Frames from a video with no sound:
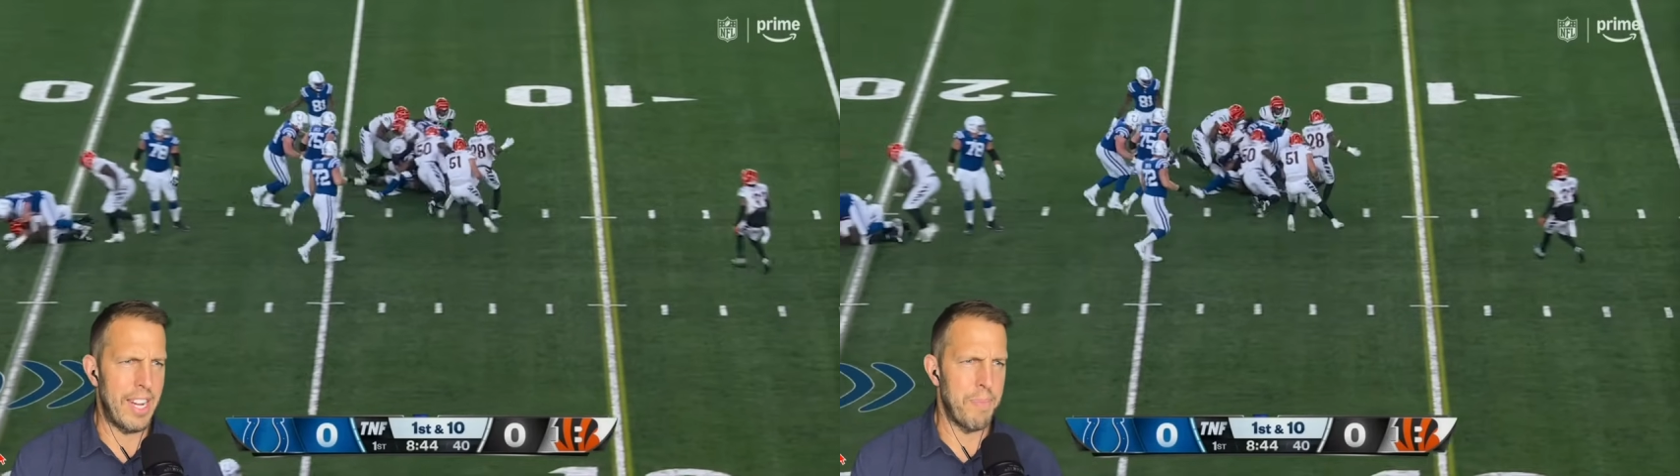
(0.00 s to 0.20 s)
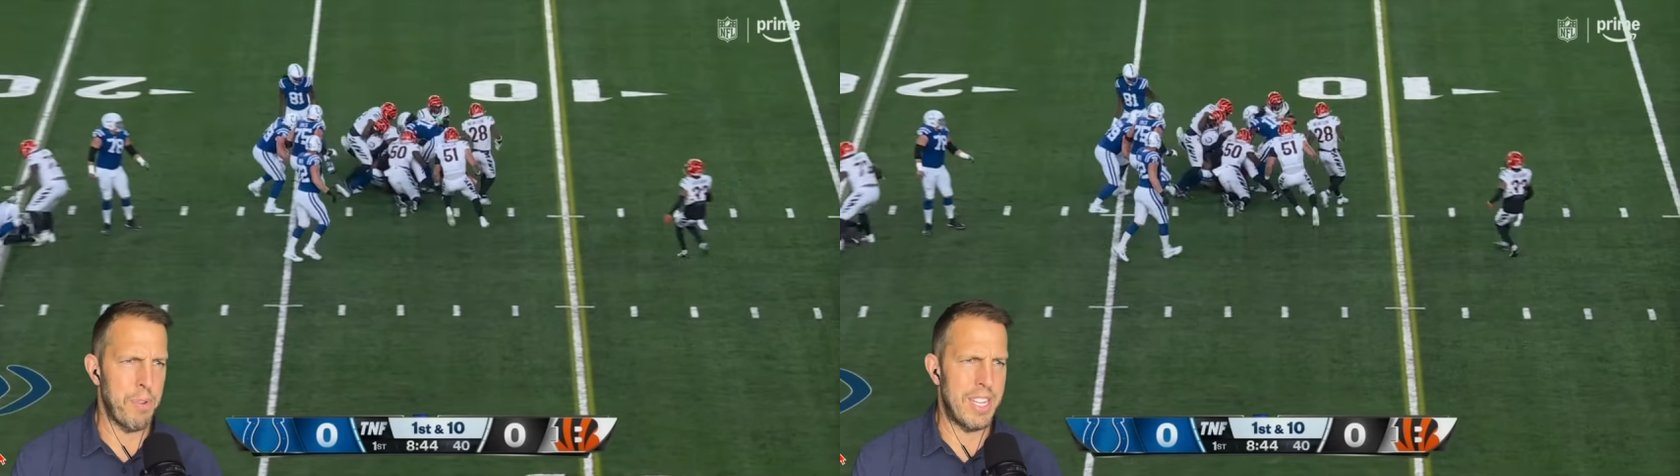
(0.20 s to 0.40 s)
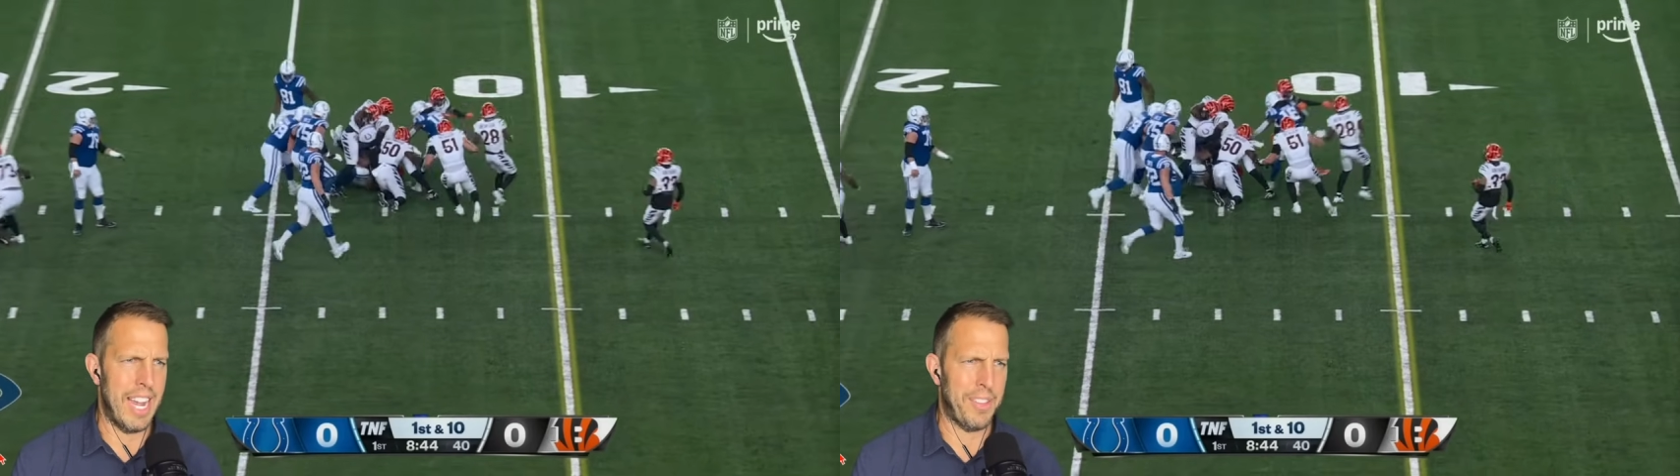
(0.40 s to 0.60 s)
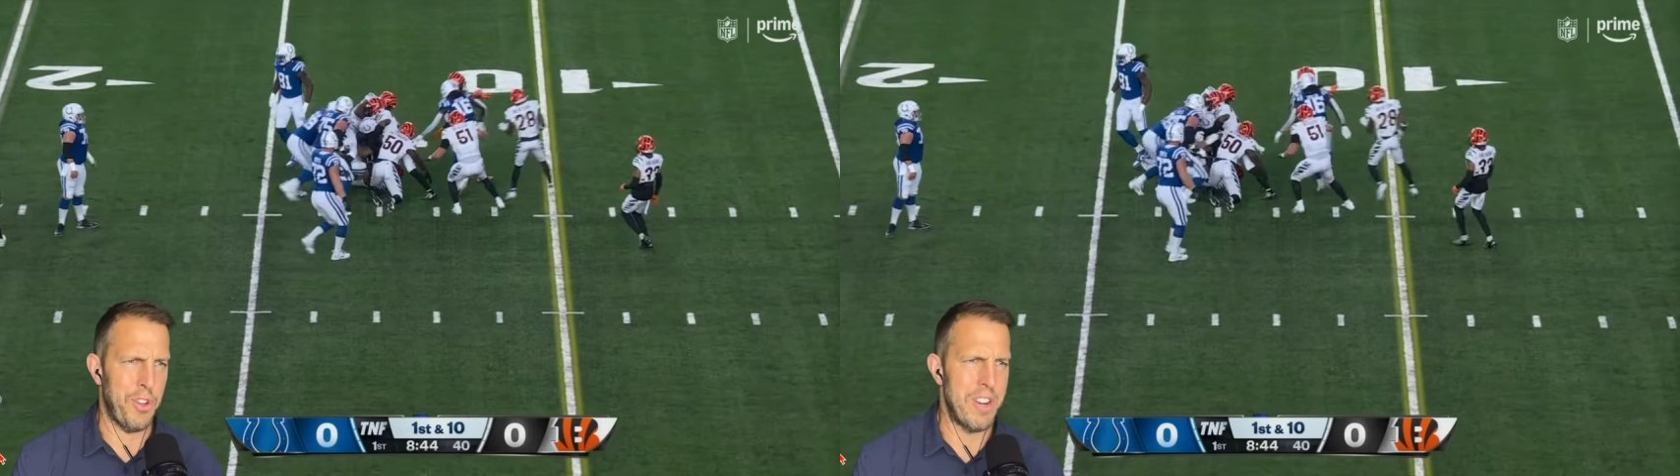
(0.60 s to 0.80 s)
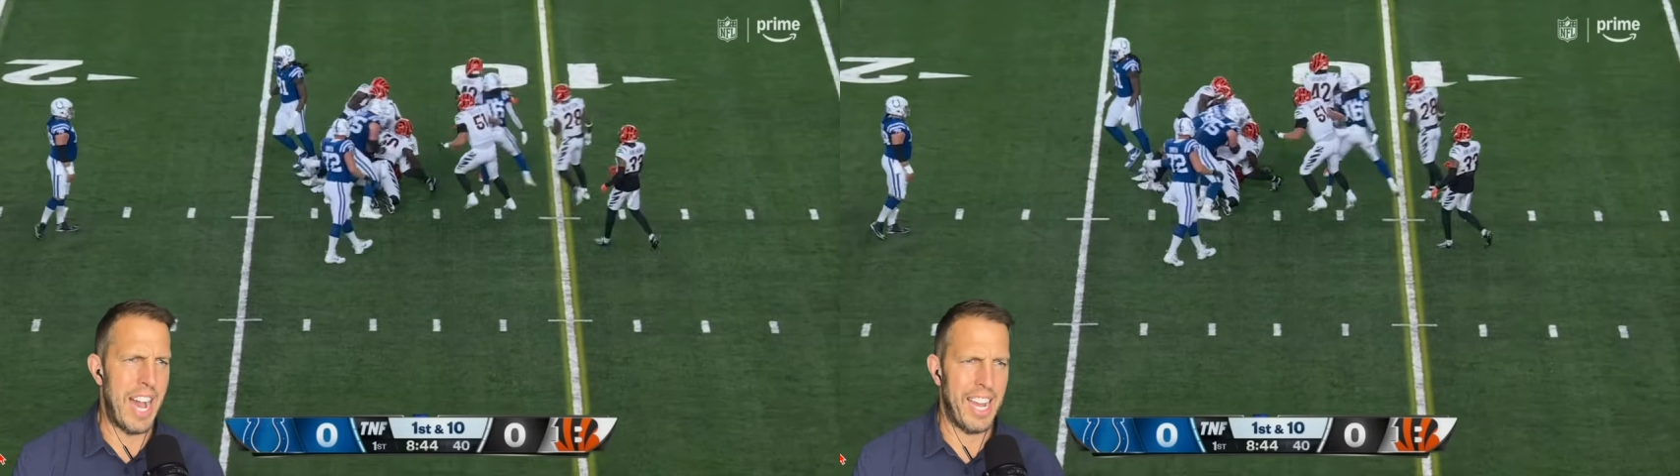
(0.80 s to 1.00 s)
to protect
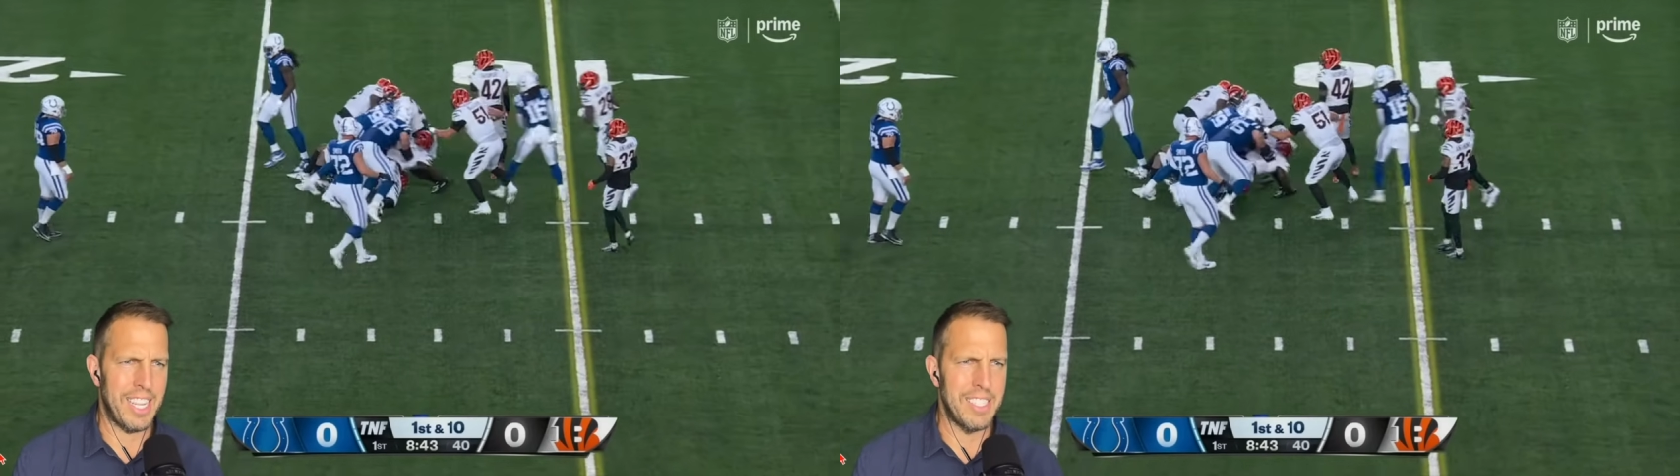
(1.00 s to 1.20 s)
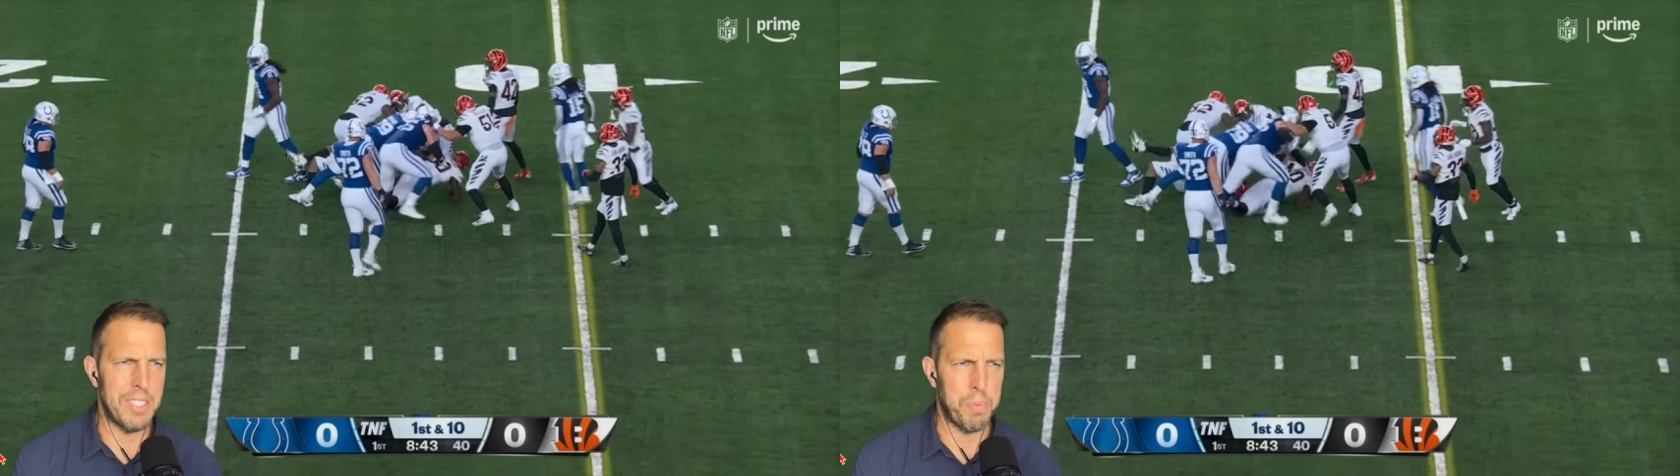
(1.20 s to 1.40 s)
their noggins,